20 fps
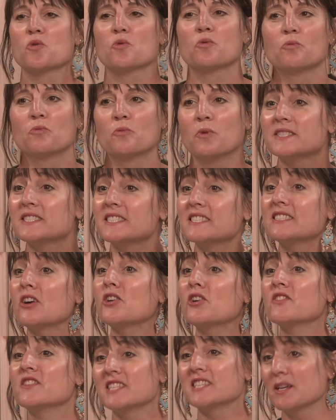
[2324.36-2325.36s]
once it's out
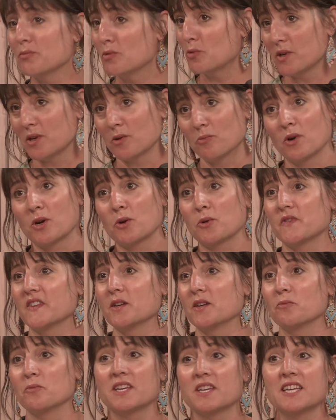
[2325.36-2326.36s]
on the table, we can work with it
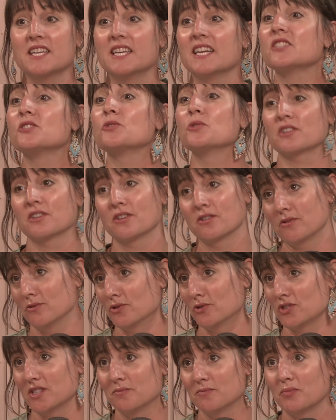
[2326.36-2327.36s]
and we can get to a
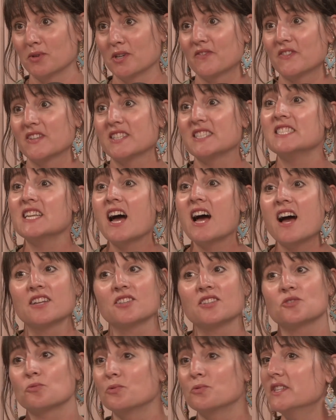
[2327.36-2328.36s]
conclusion. But if That's it's right. not,
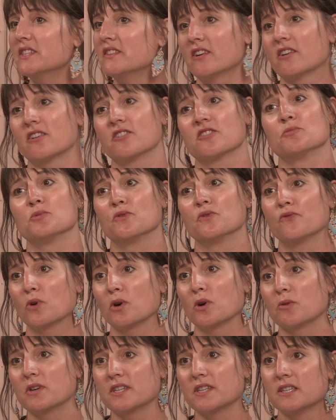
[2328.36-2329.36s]
it's really hard to move
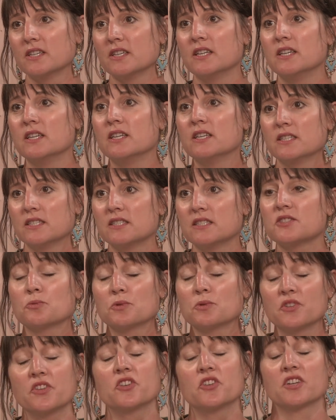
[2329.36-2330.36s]
forward. Right. It's right.
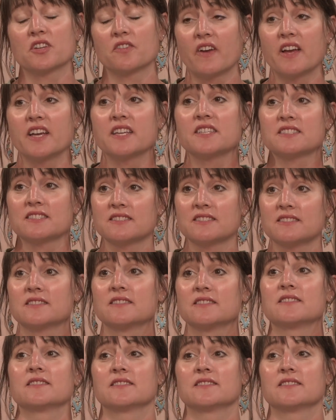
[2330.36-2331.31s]
really good advice. Yep.